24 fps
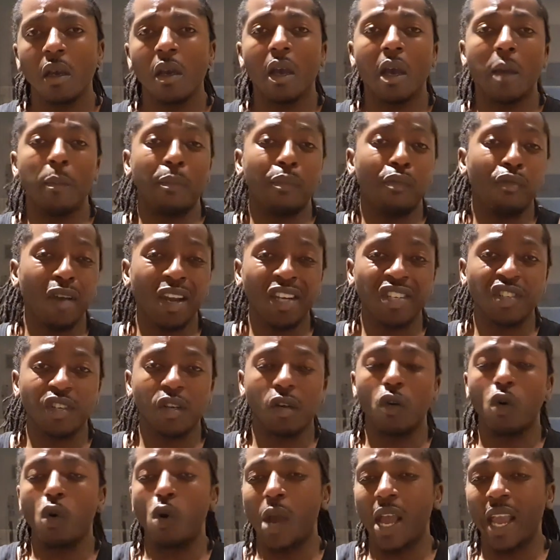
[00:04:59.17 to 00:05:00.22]
and pressure
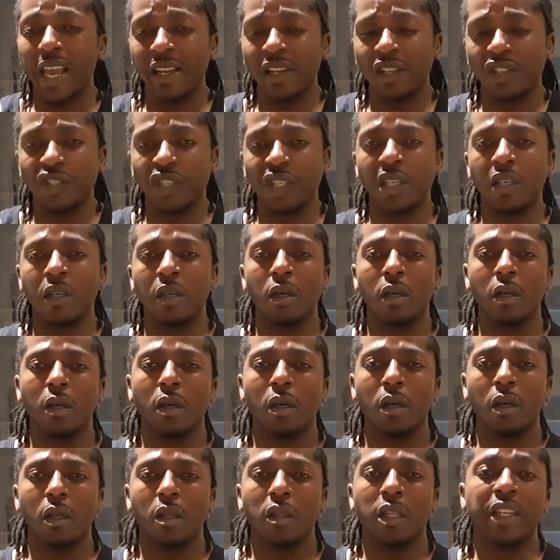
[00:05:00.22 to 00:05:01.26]
or energy.
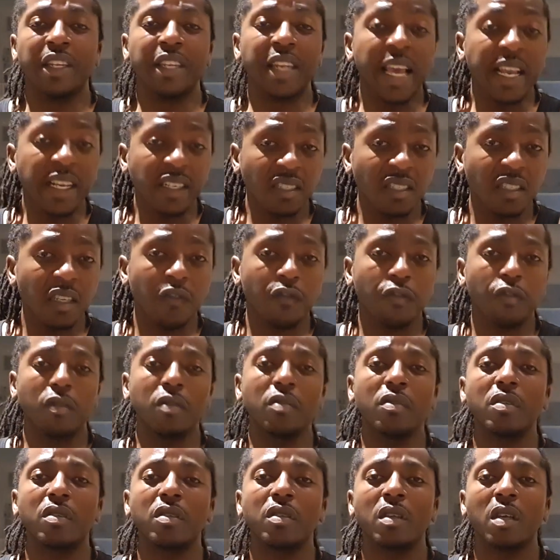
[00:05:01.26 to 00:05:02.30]
The next
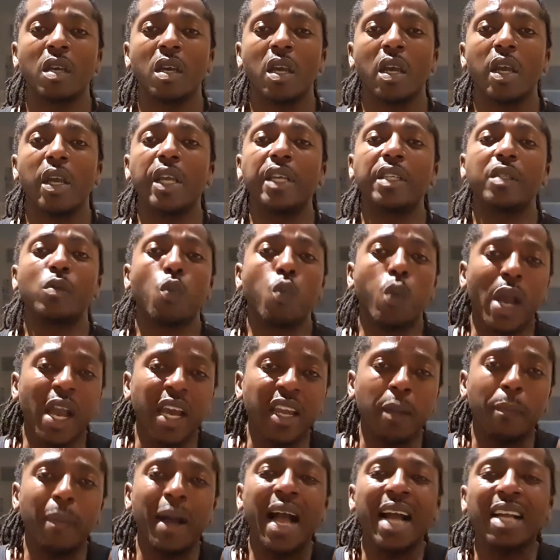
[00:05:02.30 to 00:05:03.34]
difference is where
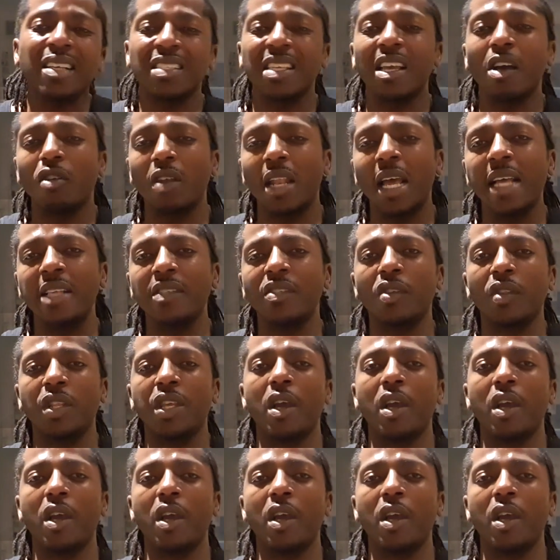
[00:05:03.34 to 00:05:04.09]
the Pak Sau lands on the